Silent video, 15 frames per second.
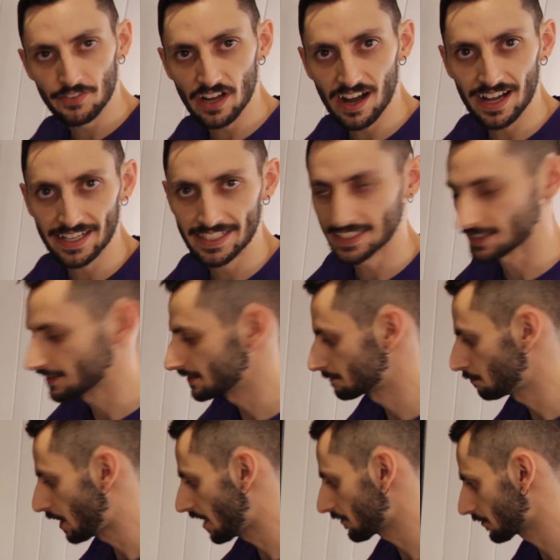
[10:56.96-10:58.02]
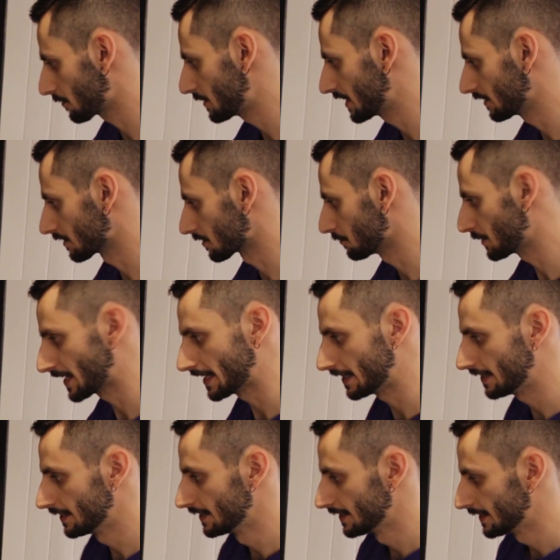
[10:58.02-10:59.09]
got here is bothering me a little bit.
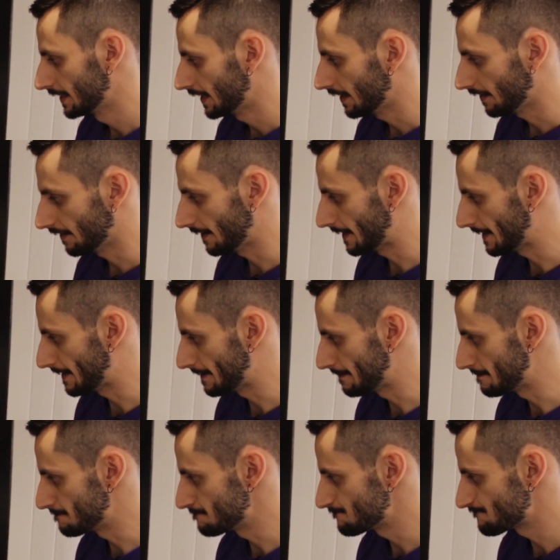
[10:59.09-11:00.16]
I